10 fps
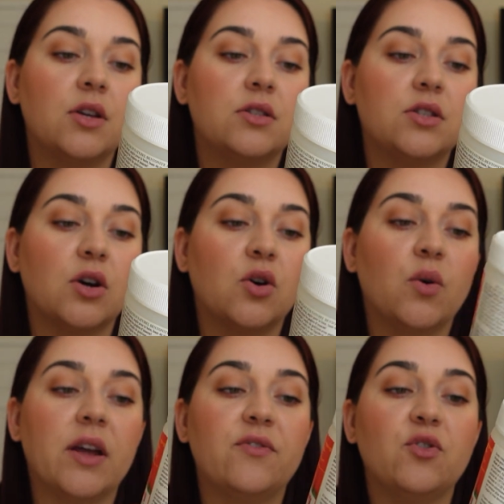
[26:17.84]
So
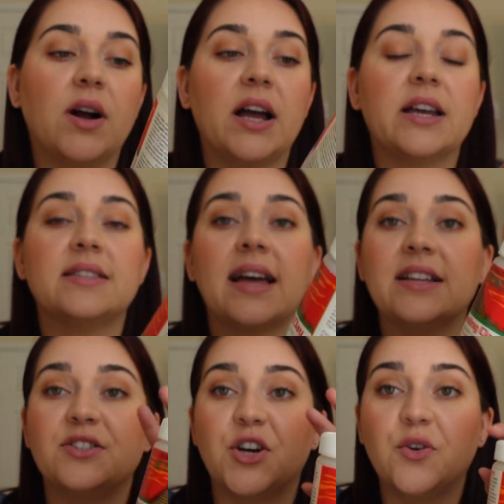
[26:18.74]
if you guys
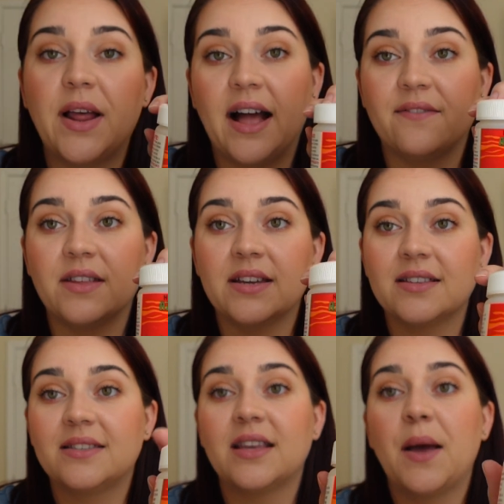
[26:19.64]
don't have
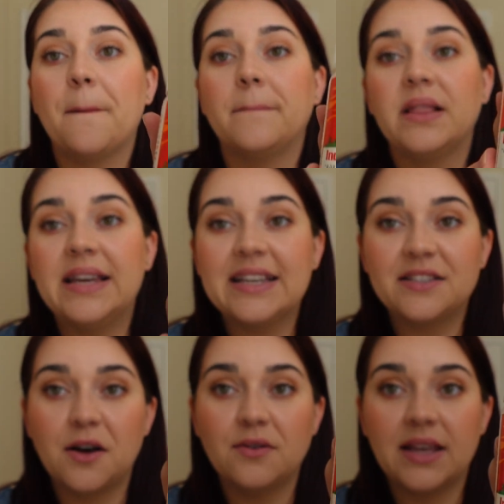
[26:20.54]
this, please
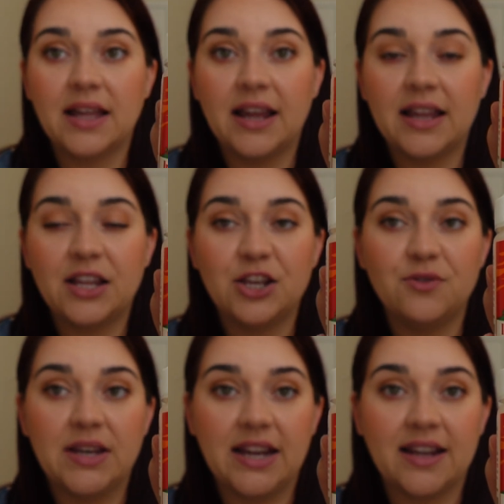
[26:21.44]
go get it. You need